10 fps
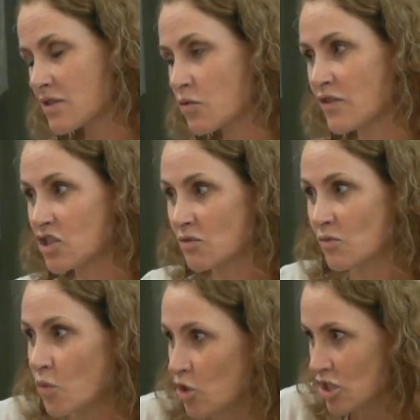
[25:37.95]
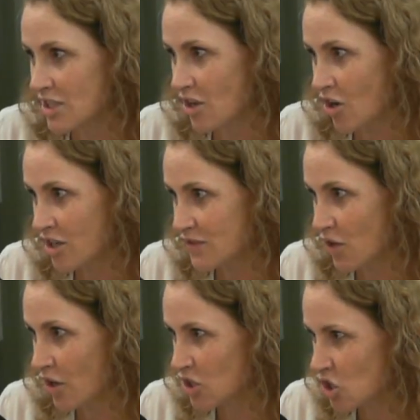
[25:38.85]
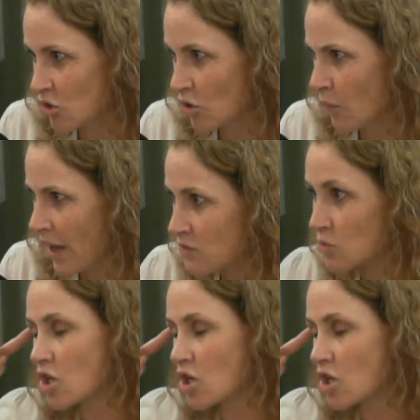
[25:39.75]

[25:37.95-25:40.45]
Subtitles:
the revision worksheet's going to ask for longitudinal waves,